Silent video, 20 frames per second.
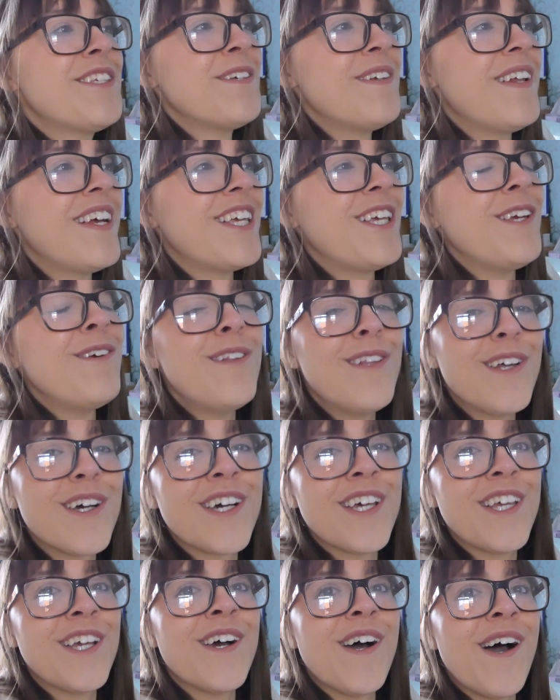so like you
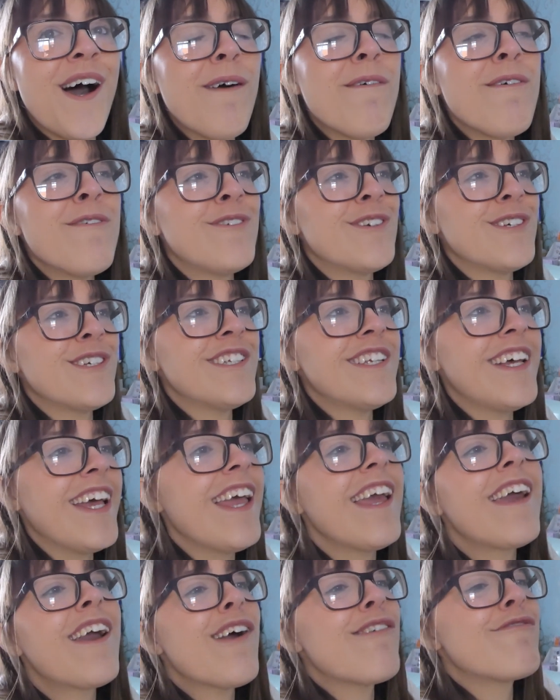look at your art with just like